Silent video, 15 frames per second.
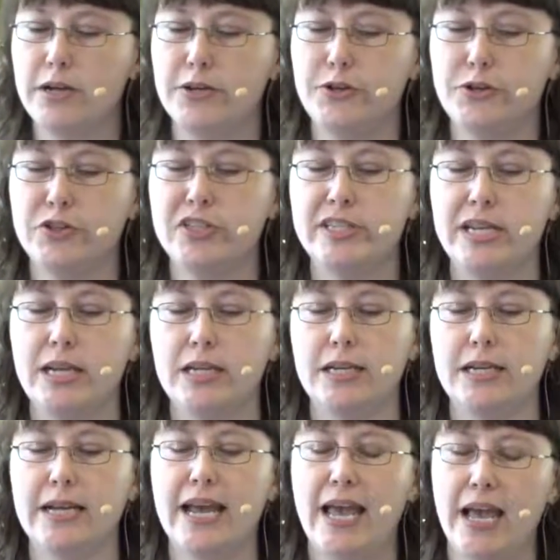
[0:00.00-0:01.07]

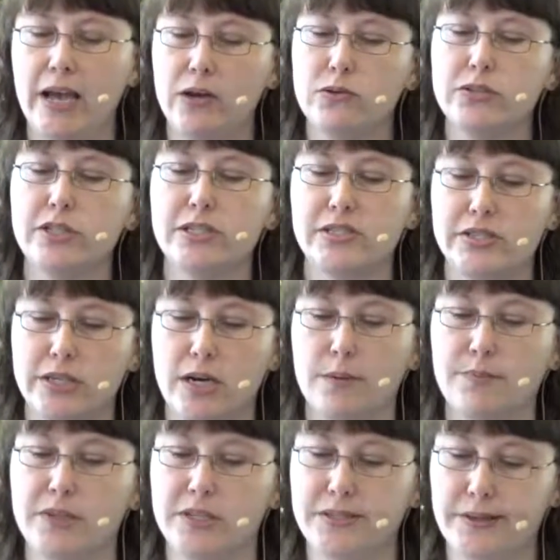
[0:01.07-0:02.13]
understanding how to
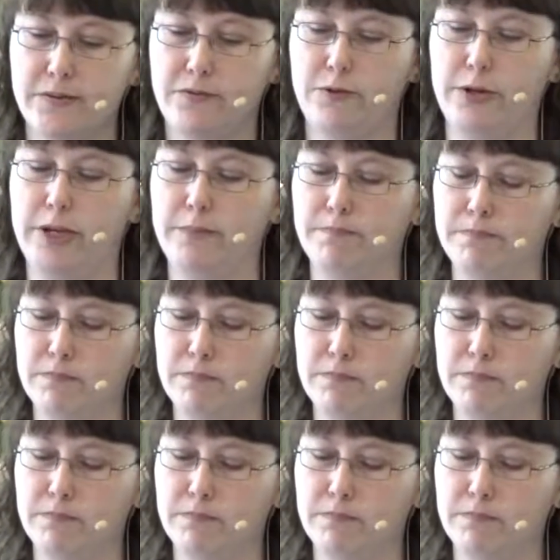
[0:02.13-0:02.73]
stop the suffering.